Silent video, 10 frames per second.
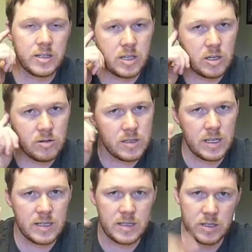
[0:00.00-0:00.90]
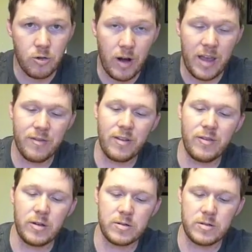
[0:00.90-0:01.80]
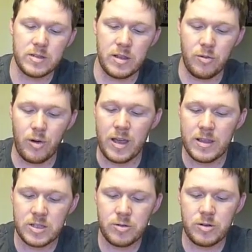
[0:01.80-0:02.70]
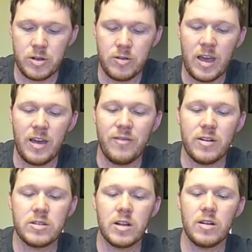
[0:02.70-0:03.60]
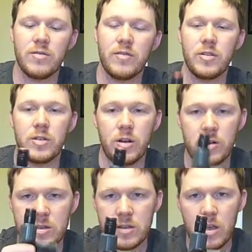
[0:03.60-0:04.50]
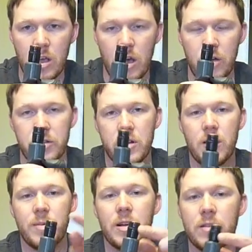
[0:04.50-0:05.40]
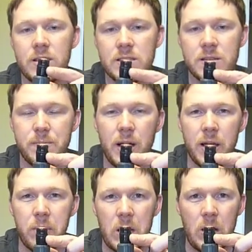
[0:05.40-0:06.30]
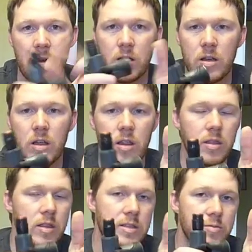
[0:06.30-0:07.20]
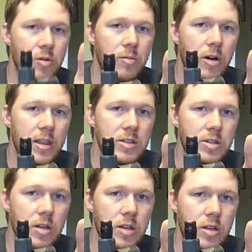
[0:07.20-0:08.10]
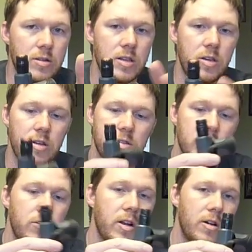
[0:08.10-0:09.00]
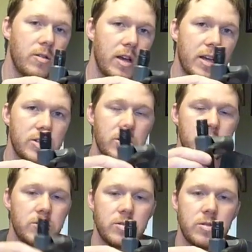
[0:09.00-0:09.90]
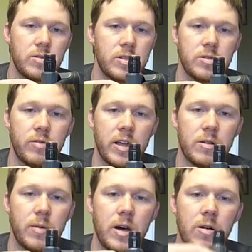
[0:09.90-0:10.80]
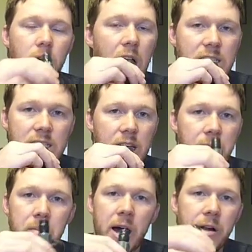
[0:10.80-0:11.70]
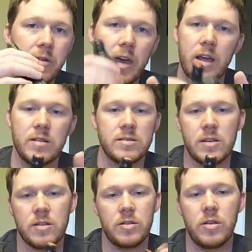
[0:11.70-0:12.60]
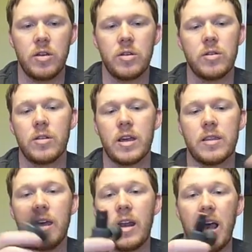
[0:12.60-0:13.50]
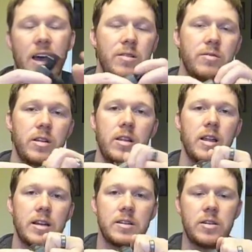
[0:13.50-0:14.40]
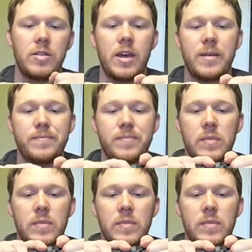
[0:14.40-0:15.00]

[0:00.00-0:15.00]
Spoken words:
to use these as gravity filters, and the way that you would do that, first off, if you'll notice on the top here, this is a bite block. This is one way that you can use it. You can screw it on, like I showed you, onto a just regular bottle and bite on that and suck through it. You can do it like that. I don't really like to do that.